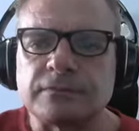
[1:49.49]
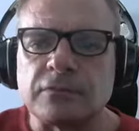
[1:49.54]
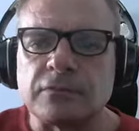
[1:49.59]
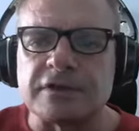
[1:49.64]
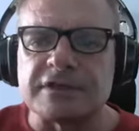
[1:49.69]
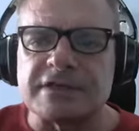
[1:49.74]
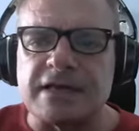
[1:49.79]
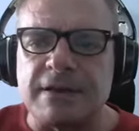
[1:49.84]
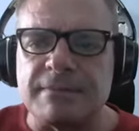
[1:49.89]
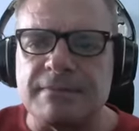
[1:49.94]

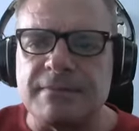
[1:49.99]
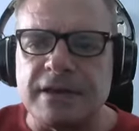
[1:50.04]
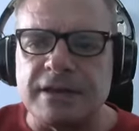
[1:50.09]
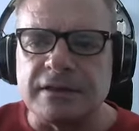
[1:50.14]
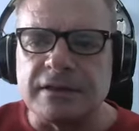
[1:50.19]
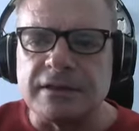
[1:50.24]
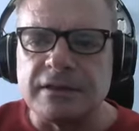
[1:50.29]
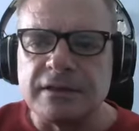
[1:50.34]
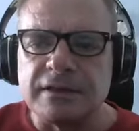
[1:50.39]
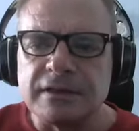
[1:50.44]
What does that
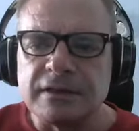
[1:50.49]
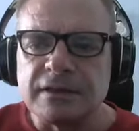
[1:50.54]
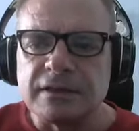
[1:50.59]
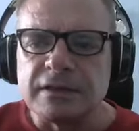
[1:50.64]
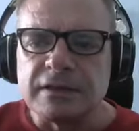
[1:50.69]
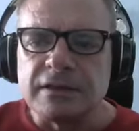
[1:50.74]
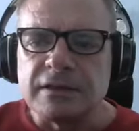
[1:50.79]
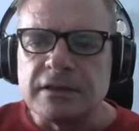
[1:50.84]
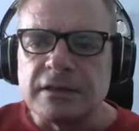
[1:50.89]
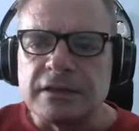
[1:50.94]
mean?
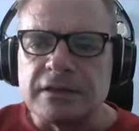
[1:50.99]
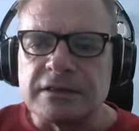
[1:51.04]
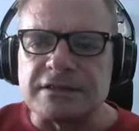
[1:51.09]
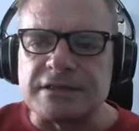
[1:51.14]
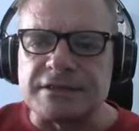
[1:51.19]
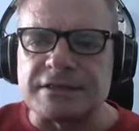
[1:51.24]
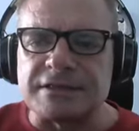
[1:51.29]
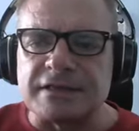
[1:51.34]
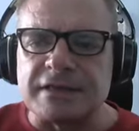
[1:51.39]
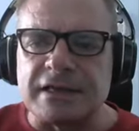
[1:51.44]
Is
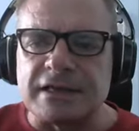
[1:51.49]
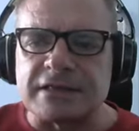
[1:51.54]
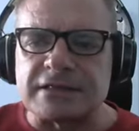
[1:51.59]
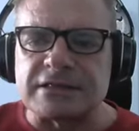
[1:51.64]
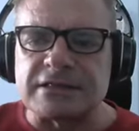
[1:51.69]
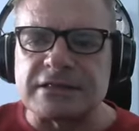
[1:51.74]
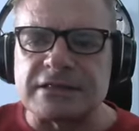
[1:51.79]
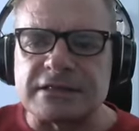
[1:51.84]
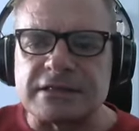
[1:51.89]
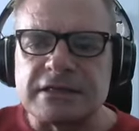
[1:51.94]
this the
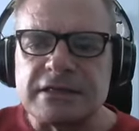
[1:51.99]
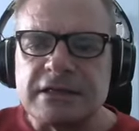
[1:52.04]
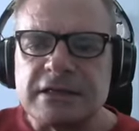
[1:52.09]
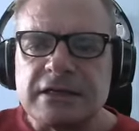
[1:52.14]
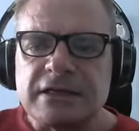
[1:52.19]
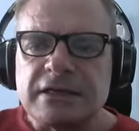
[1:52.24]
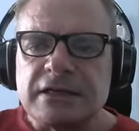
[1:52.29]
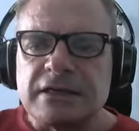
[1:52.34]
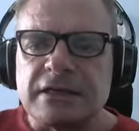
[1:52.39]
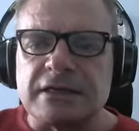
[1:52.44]
next?
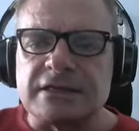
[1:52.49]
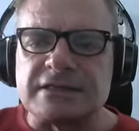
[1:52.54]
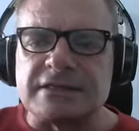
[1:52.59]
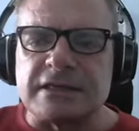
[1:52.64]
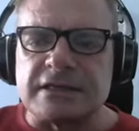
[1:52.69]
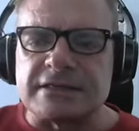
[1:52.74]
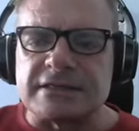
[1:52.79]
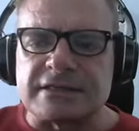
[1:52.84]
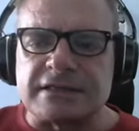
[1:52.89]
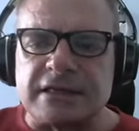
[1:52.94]
Is
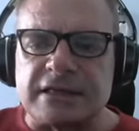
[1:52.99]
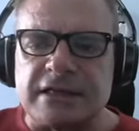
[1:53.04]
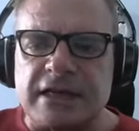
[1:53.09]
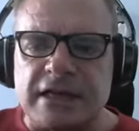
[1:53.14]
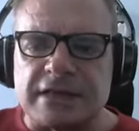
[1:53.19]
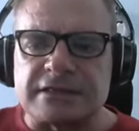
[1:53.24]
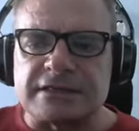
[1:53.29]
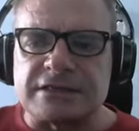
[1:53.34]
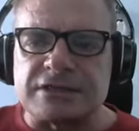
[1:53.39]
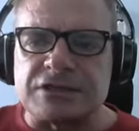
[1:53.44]
this the
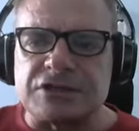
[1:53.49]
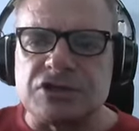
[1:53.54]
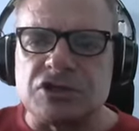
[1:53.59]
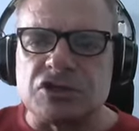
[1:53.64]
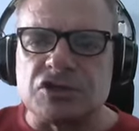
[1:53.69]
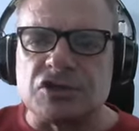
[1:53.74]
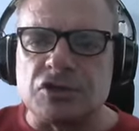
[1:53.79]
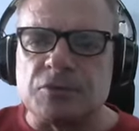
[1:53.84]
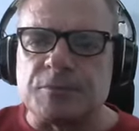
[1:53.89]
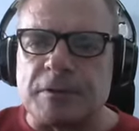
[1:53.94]
next
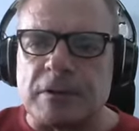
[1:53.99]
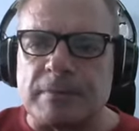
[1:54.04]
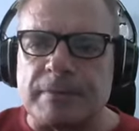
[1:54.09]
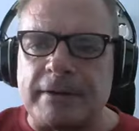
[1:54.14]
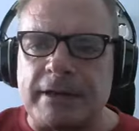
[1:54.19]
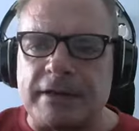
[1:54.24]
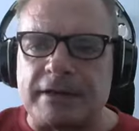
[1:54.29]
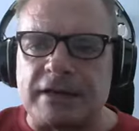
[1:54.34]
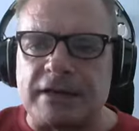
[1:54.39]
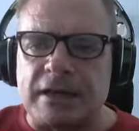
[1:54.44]
super
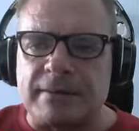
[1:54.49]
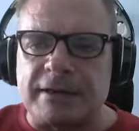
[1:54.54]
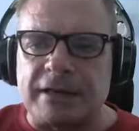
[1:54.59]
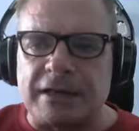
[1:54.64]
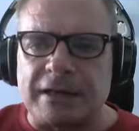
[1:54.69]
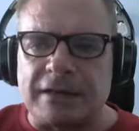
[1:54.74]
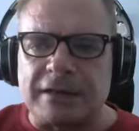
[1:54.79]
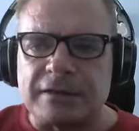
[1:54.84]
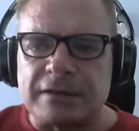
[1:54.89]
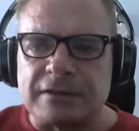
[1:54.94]
pandemic?